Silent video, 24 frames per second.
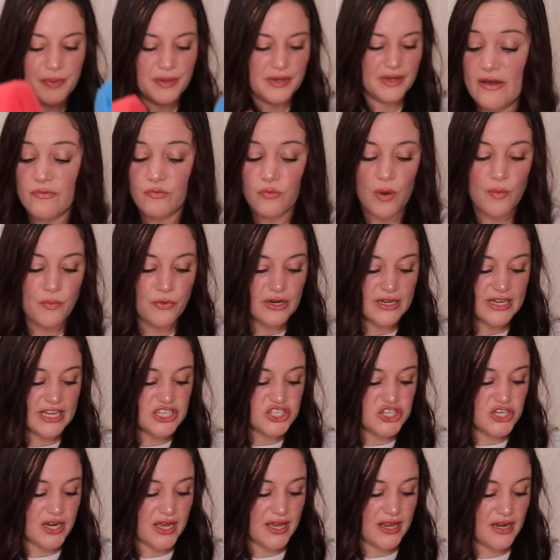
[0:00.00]
I have one more
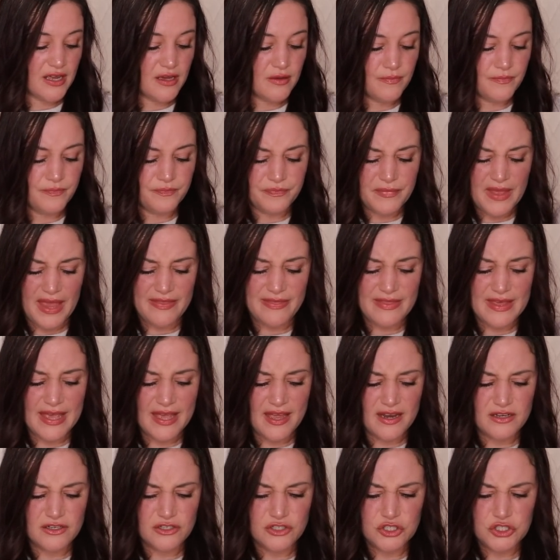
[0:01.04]
kitchen item and
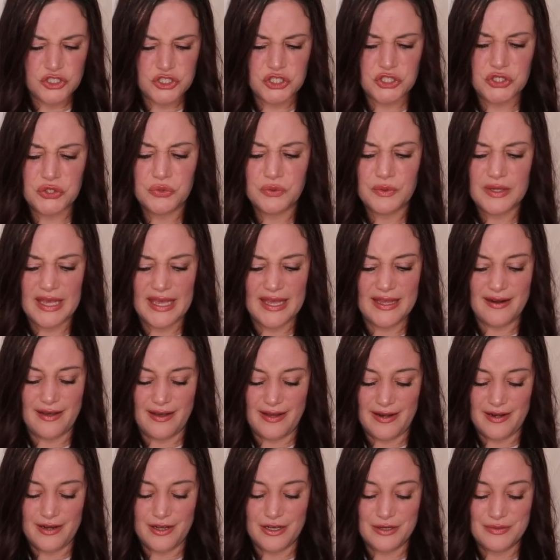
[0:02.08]
then two kid
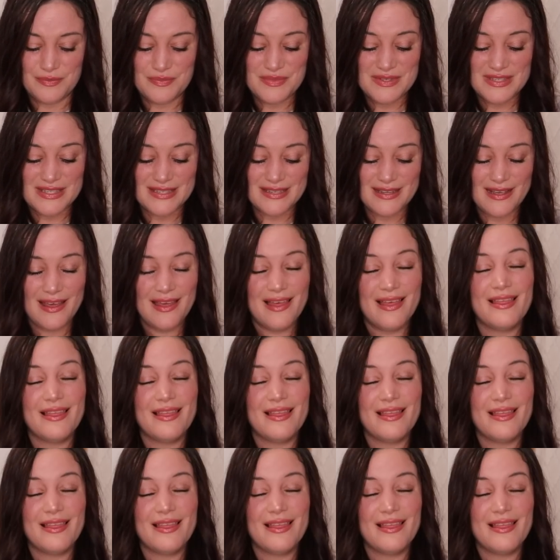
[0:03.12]
items.